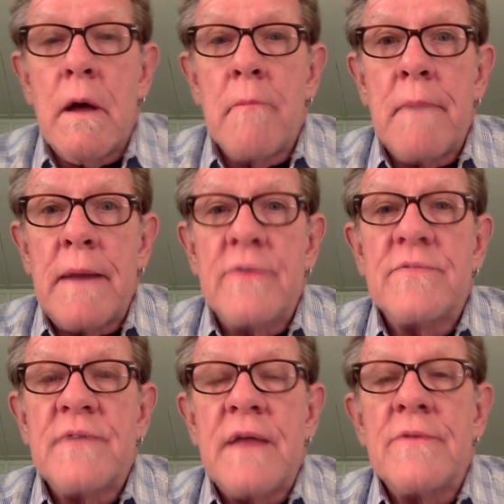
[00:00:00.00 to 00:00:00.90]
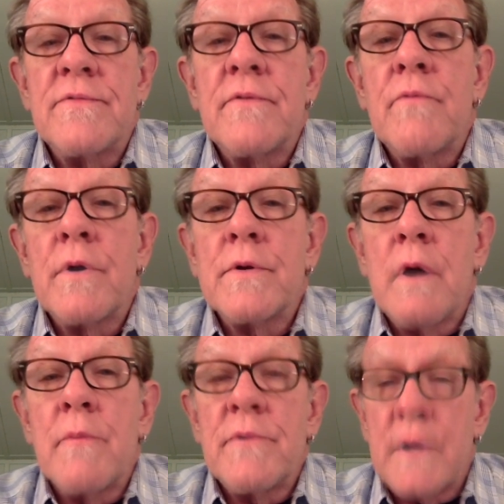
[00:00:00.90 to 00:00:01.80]
makes sense of what
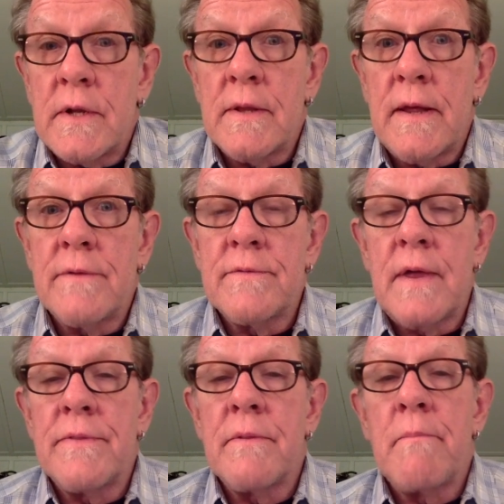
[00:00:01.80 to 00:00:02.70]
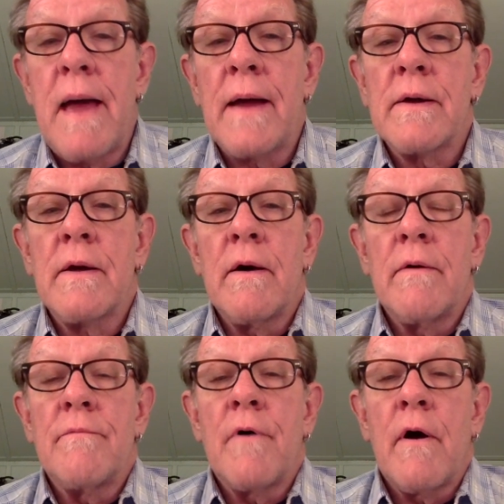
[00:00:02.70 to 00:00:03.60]
comes in and lands on the back
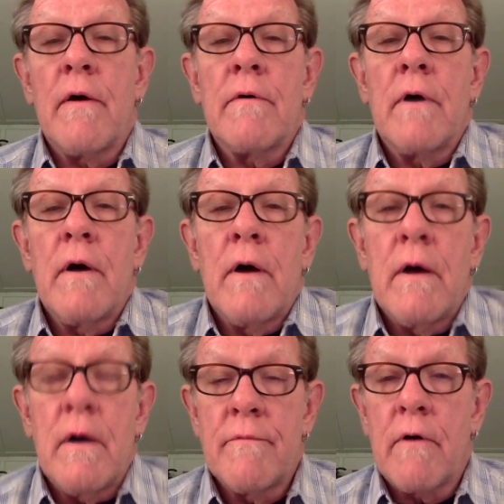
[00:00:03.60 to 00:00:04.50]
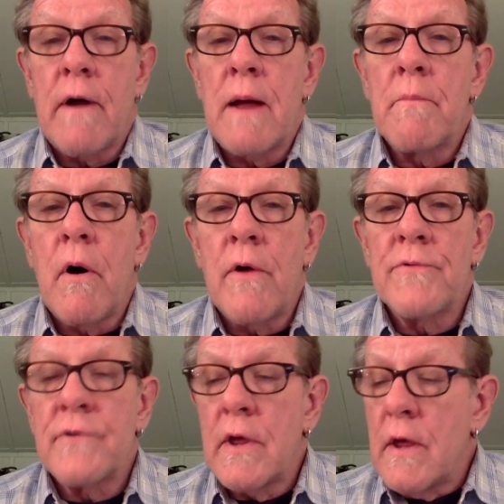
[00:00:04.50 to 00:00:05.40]
of our
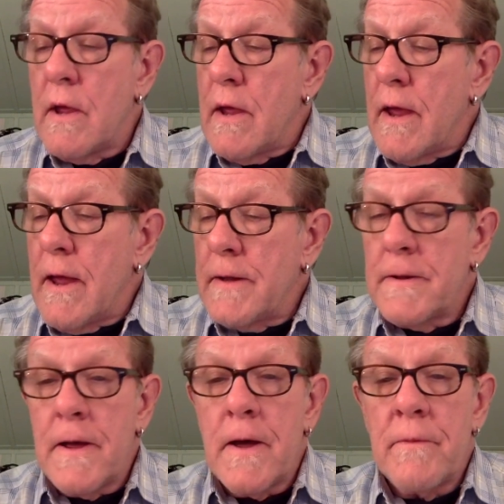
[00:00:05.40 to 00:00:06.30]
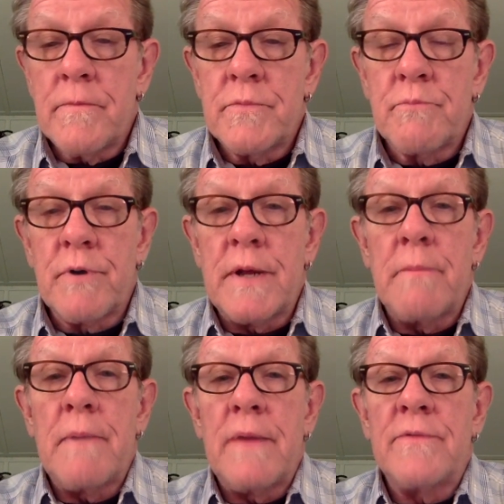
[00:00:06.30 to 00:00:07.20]
eyeballs. And it's pretty
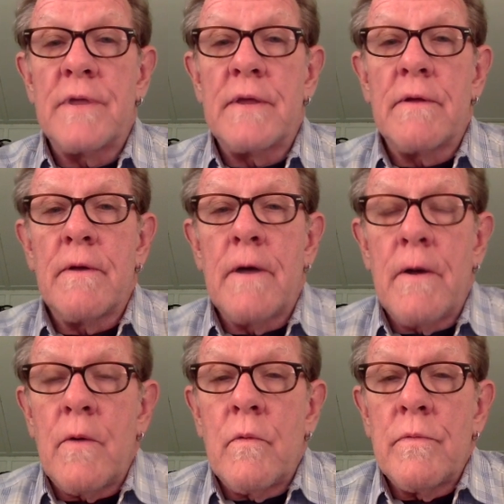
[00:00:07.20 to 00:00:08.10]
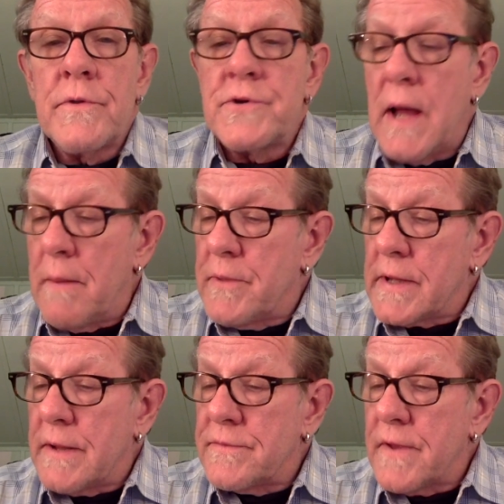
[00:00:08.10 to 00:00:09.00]
amazing the job that
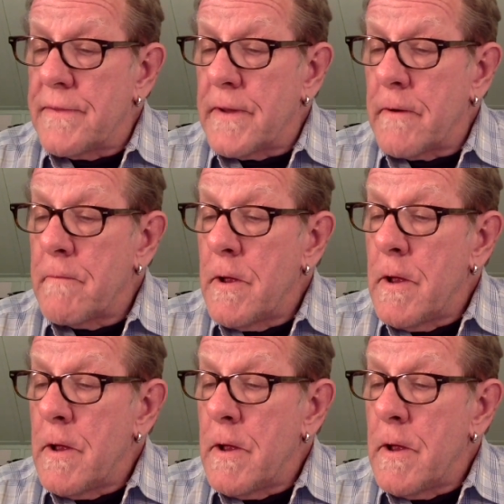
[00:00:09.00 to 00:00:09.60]
gets done there.